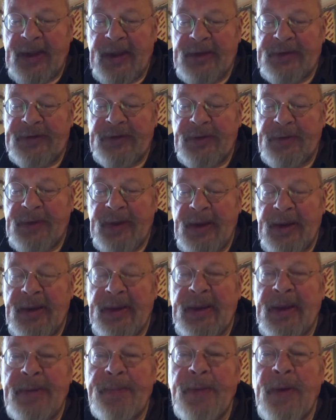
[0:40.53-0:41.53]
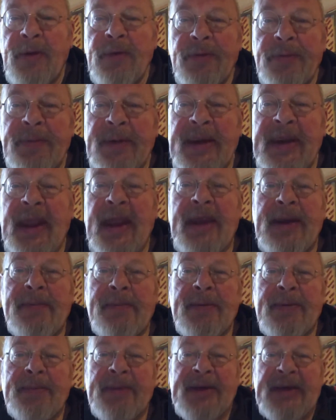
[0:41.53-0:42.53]
So they both
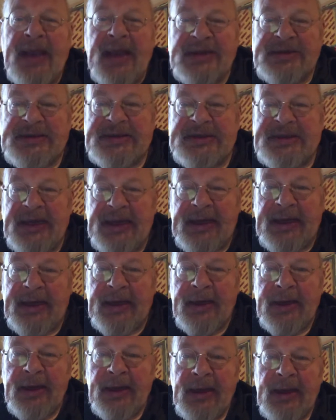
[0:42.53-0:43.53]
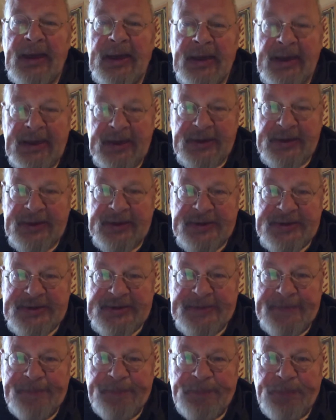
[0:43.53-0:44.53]
became monastic leaders.